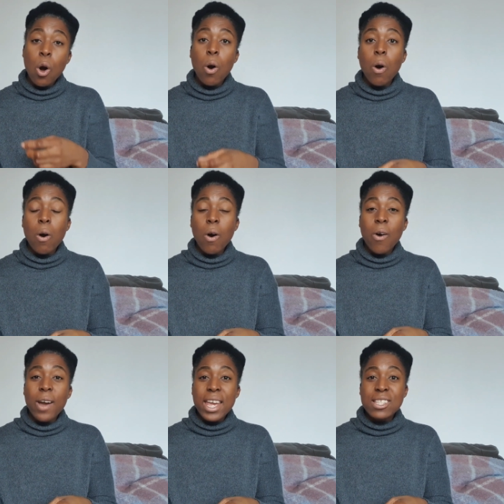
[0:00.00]

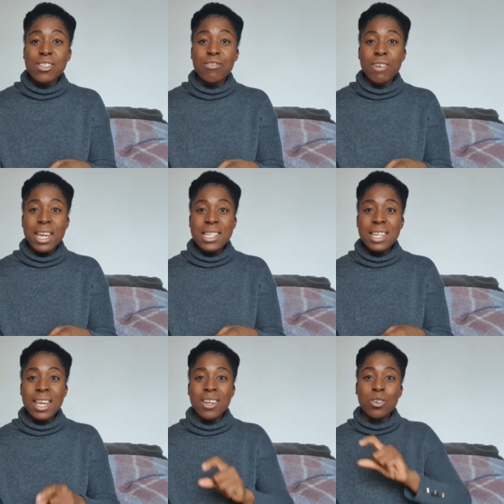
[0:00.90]
or it's
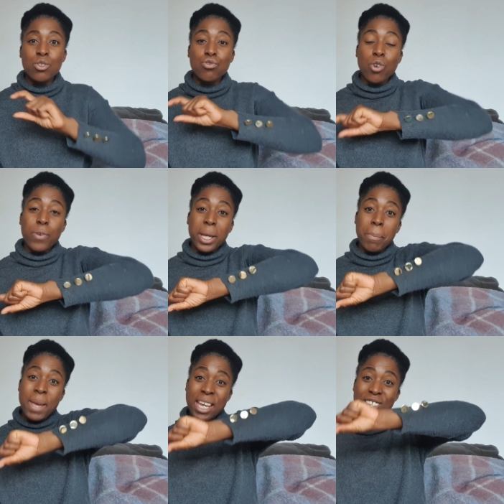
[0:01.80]
creating or drawing a
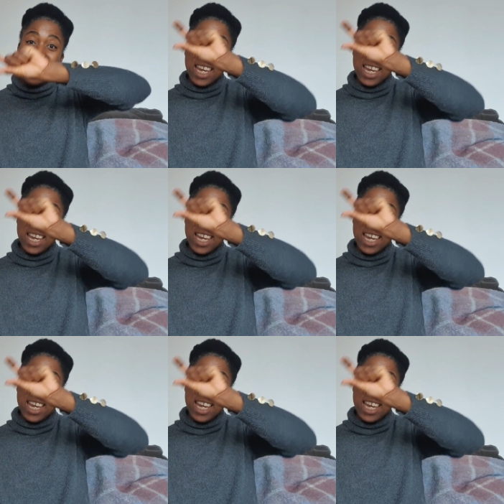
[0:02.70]
picture